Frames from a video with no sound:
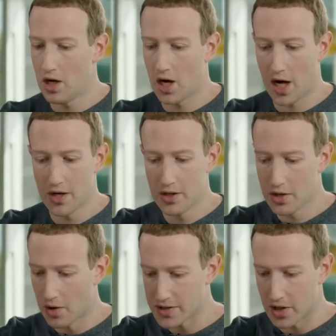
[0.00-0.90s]

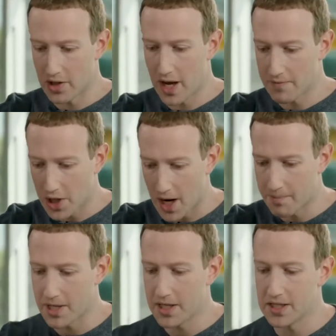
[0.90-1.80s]
as every
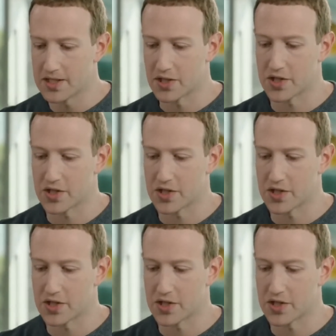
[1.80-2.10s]
company needs to